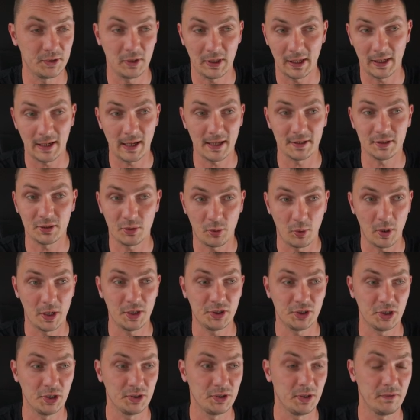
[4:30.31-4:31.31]
You can ask
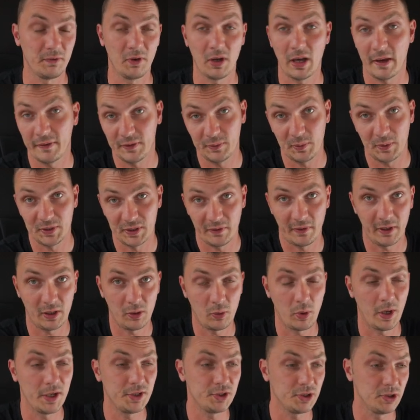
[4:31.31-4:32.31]
questions if you have specific
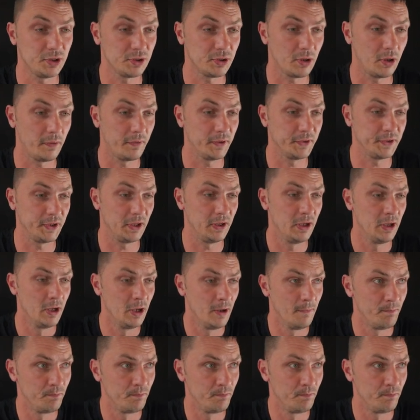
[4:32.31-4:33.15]
questions, obviously.